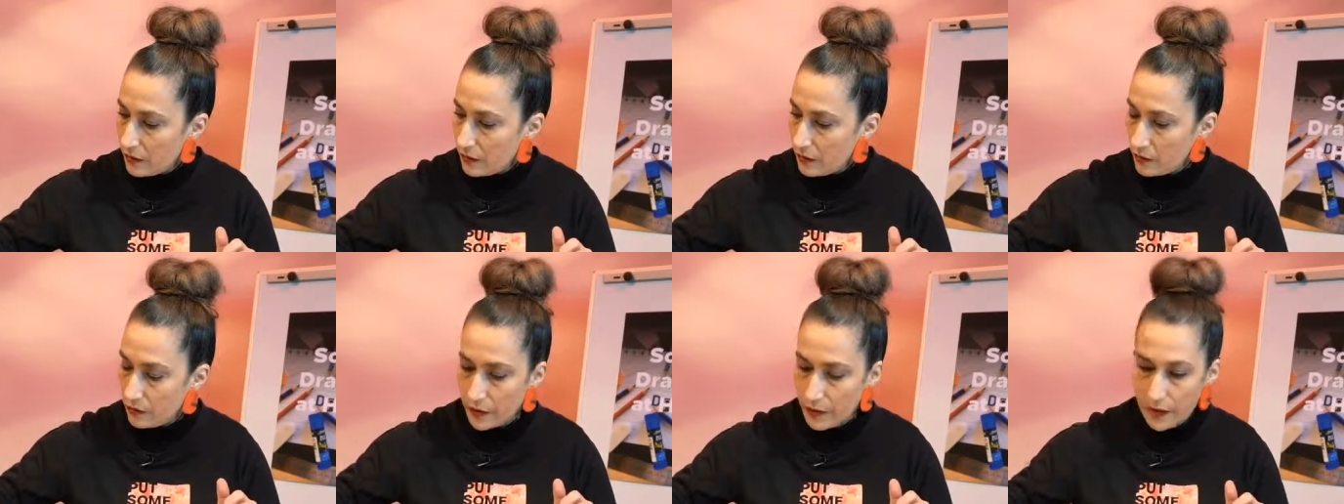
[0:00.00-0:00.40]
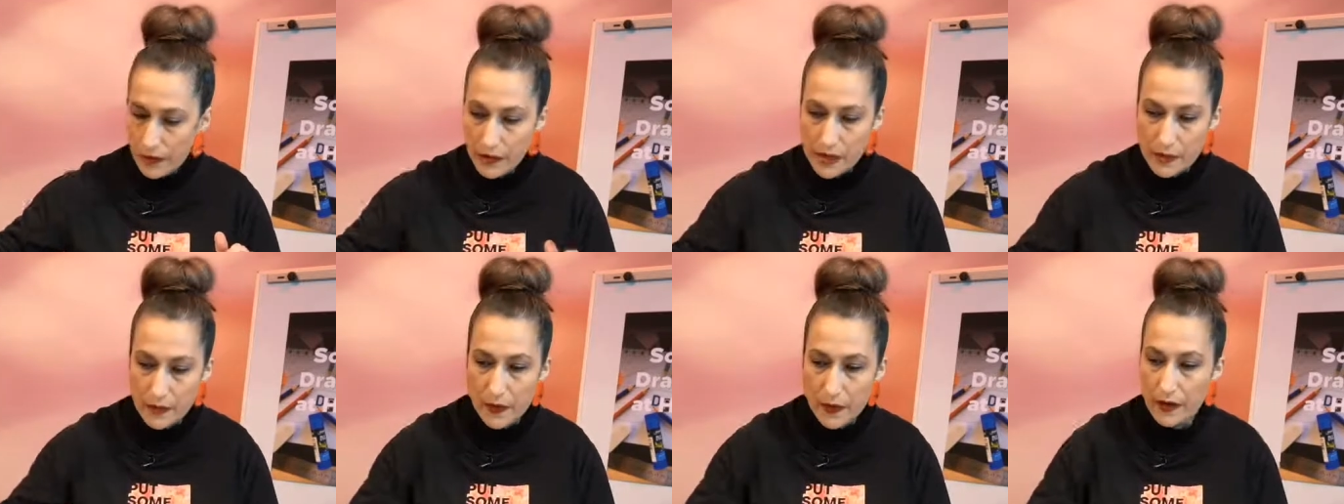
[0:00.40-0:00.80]

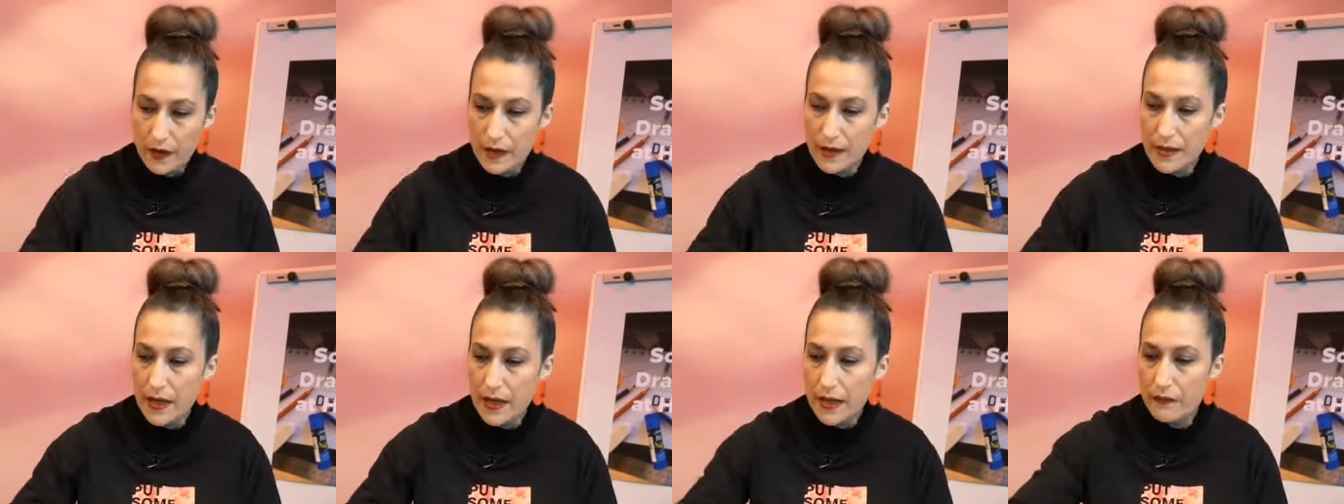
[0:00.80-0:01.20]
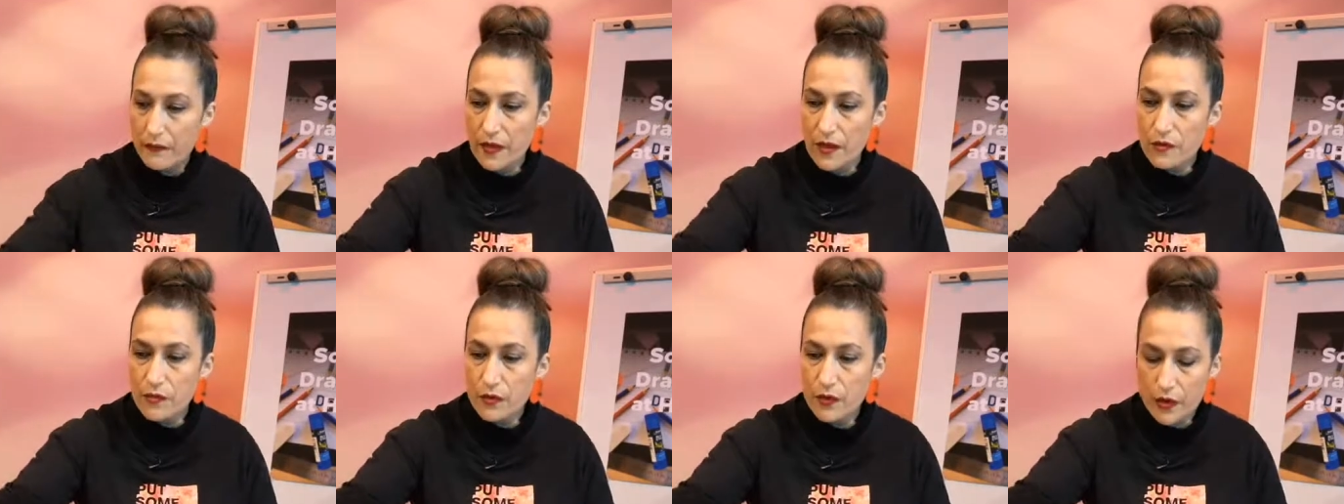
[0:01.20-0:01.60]
words. We're going to take
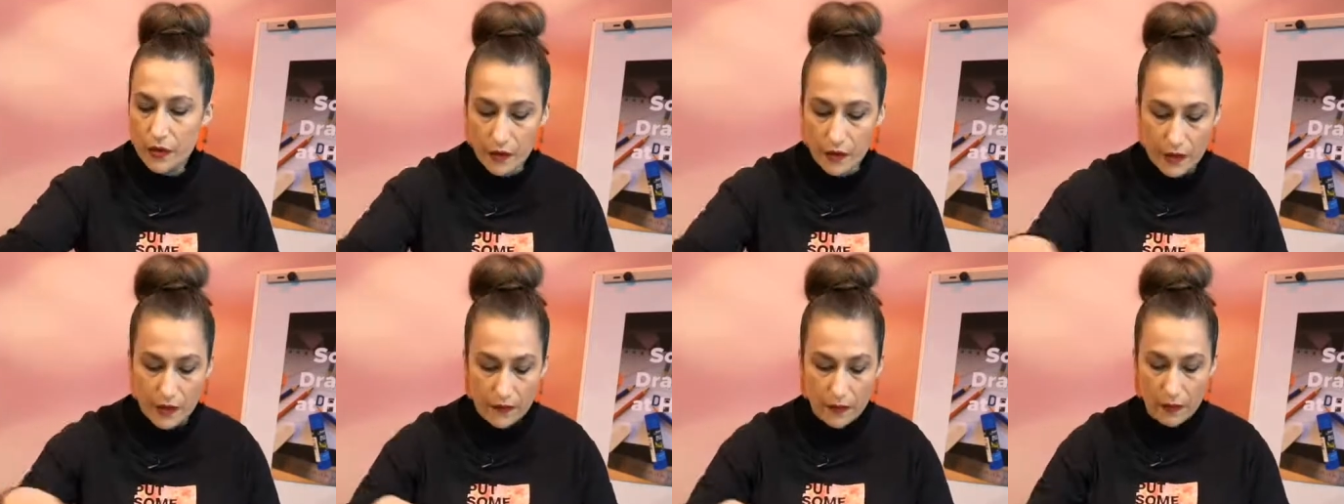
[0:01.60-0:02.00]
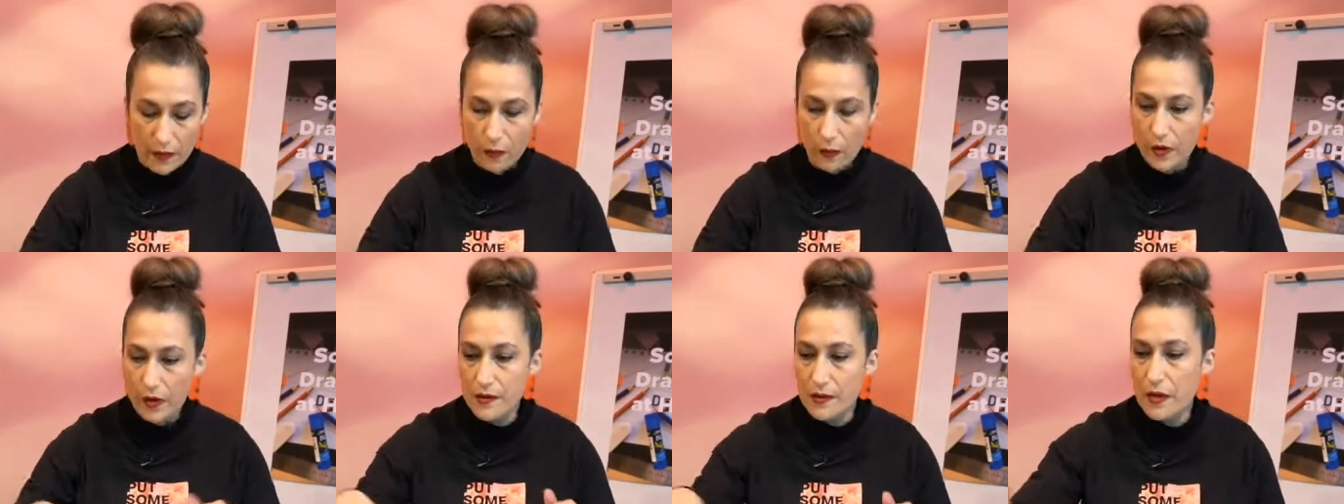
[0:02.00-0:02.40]
visual cues from the
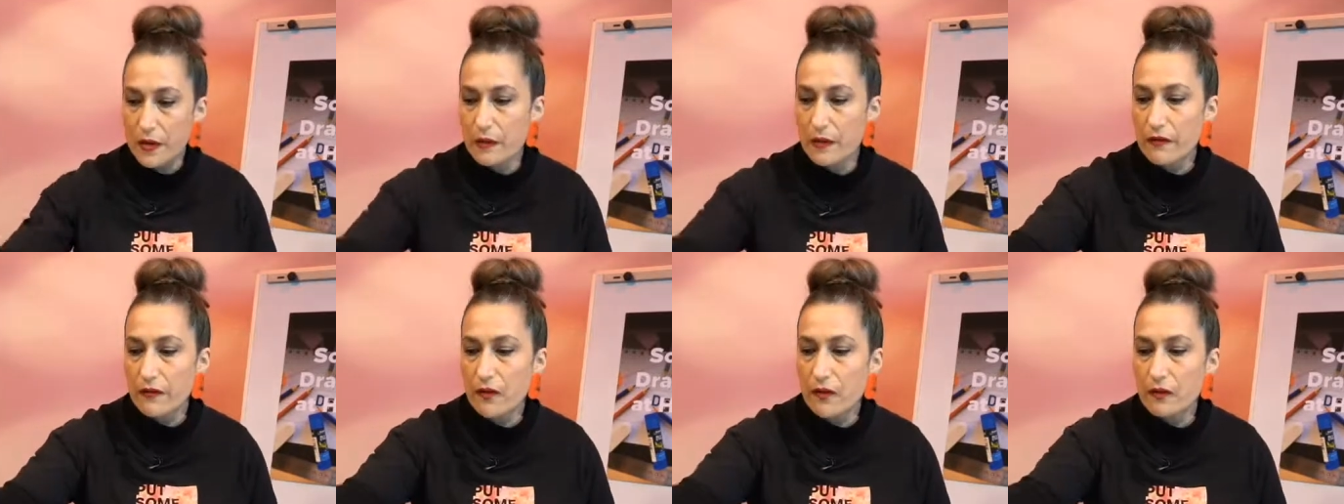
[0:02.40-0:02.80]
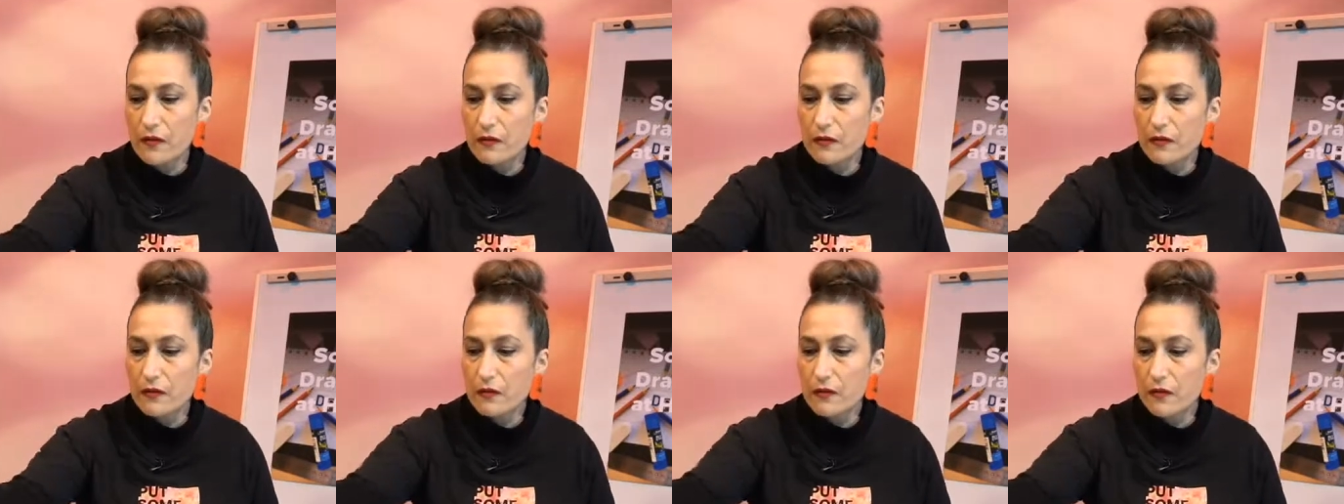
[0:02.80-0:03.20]
words that we've got
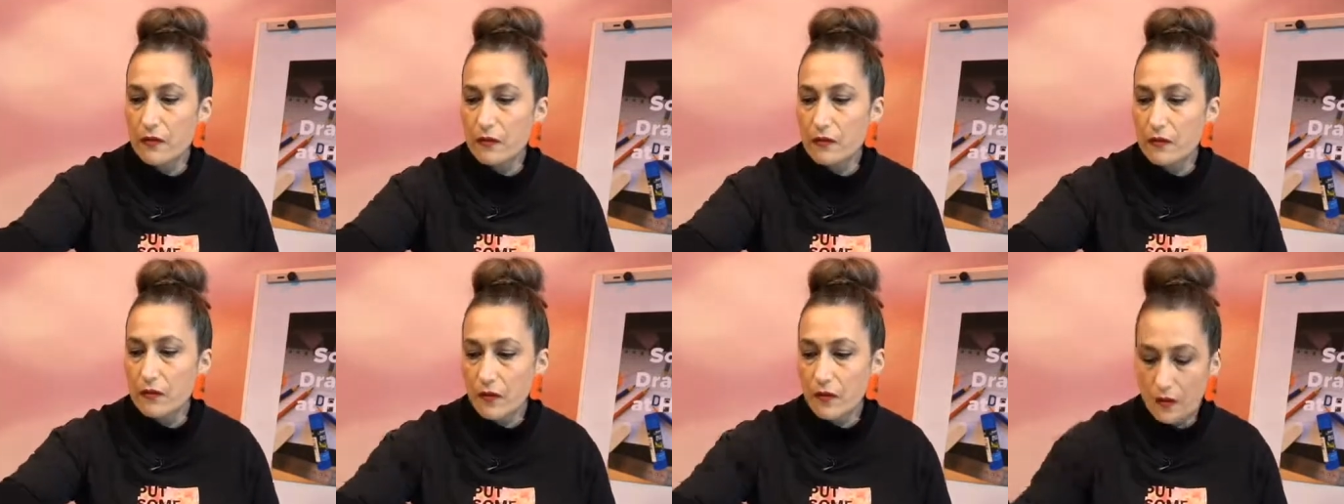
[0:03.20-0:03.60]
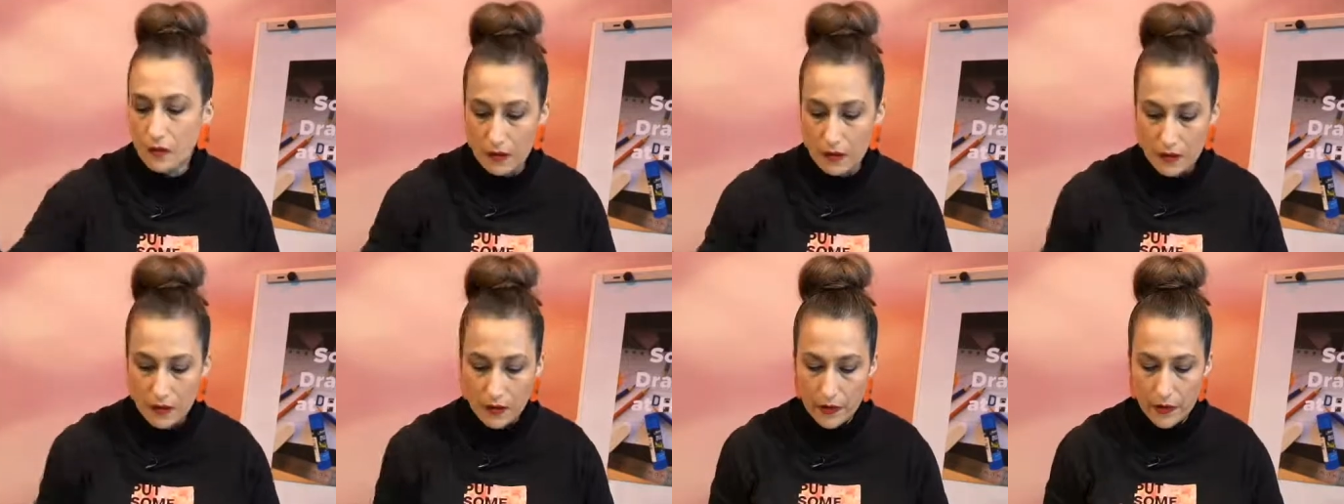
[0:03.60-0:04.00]

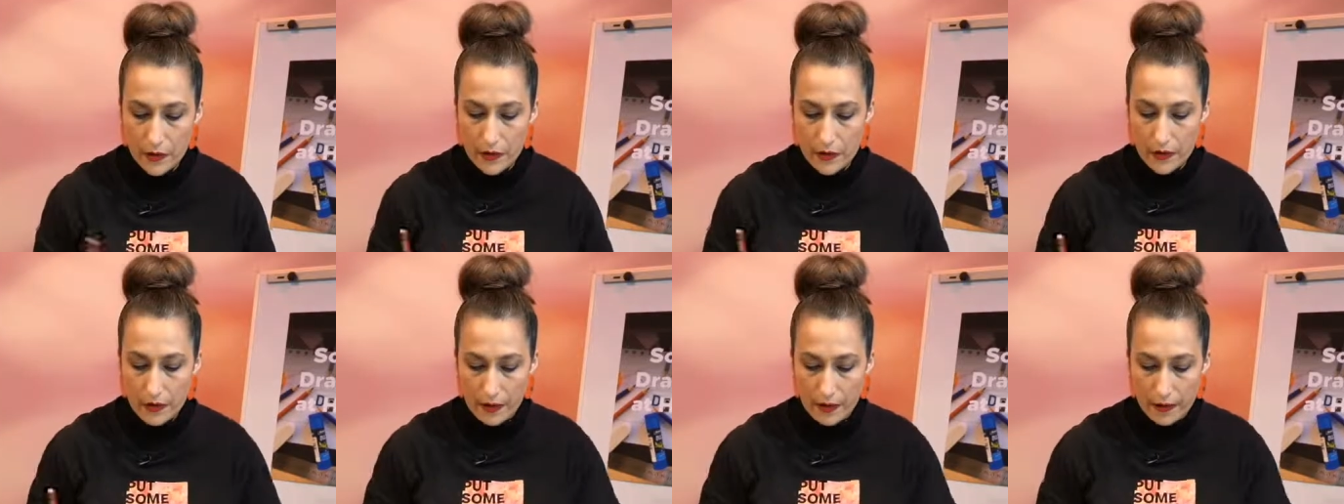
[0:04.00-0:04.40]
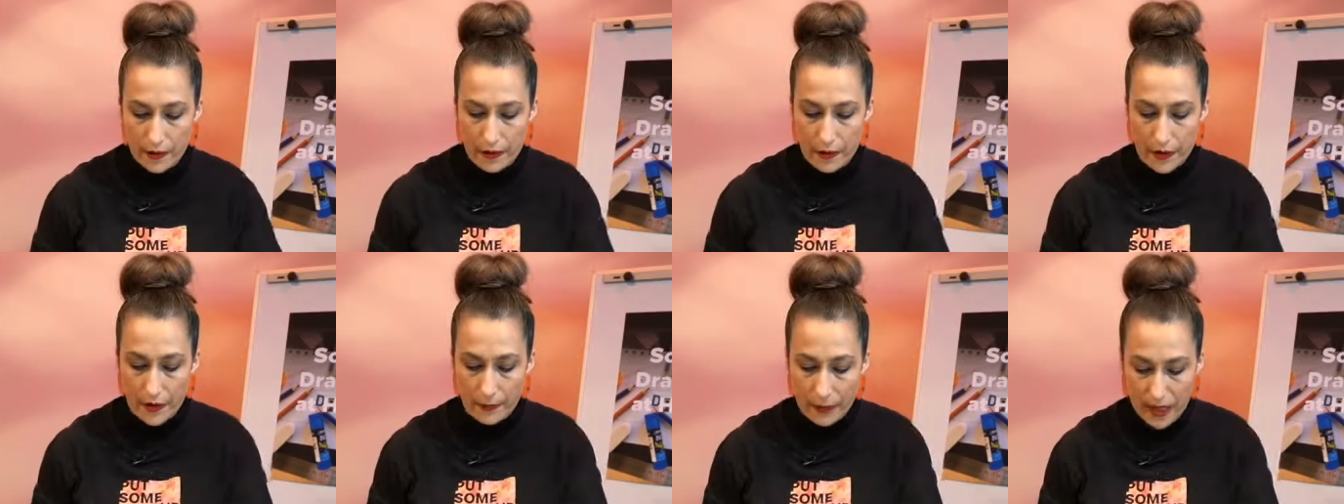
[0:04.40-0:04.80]
on
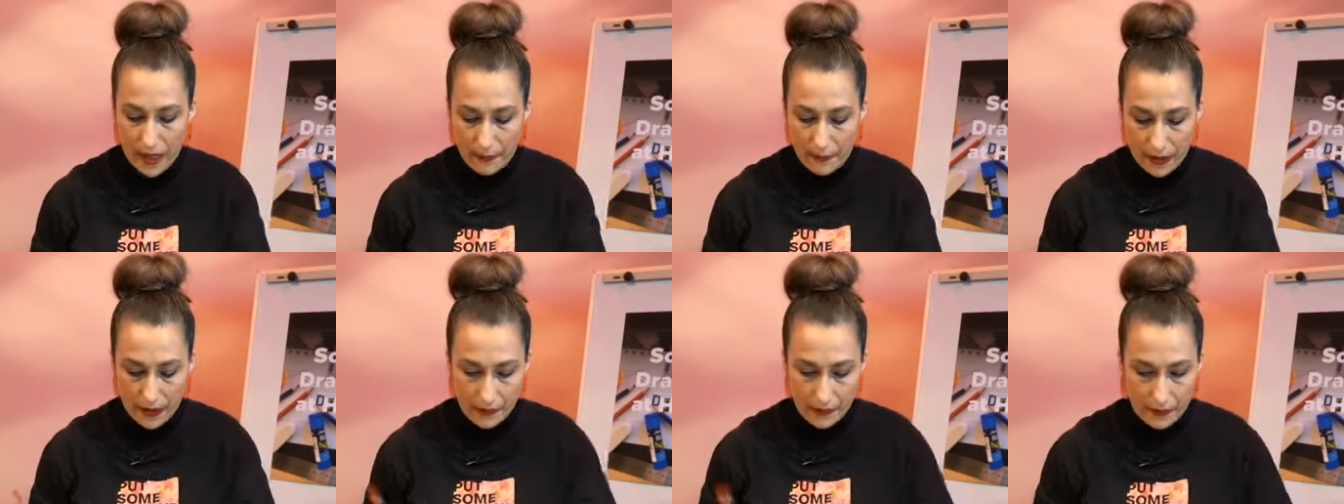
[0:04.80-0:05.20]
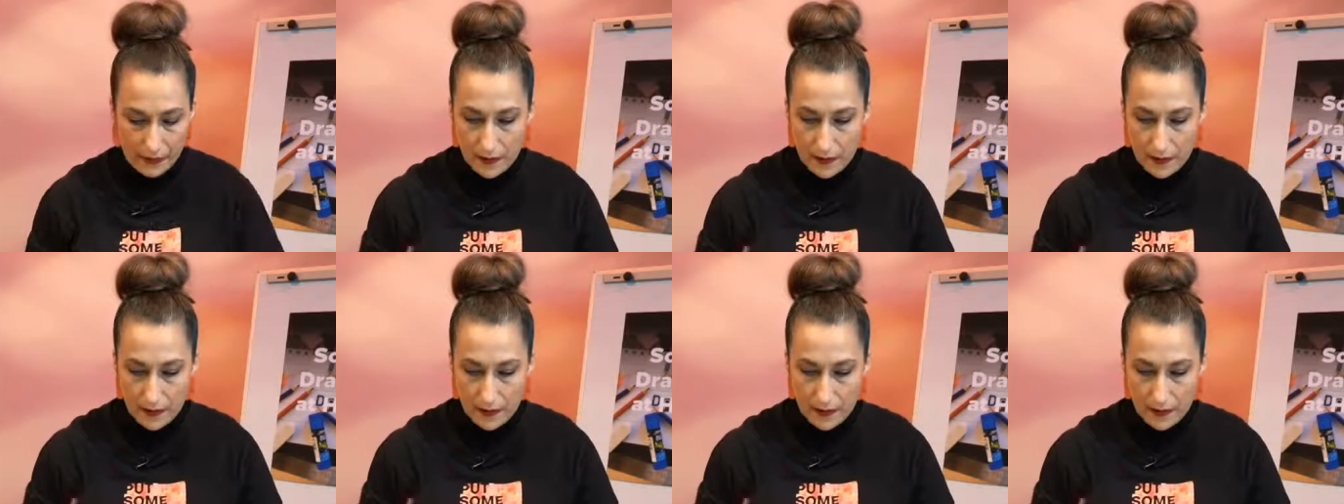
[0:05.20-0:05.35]
the paper.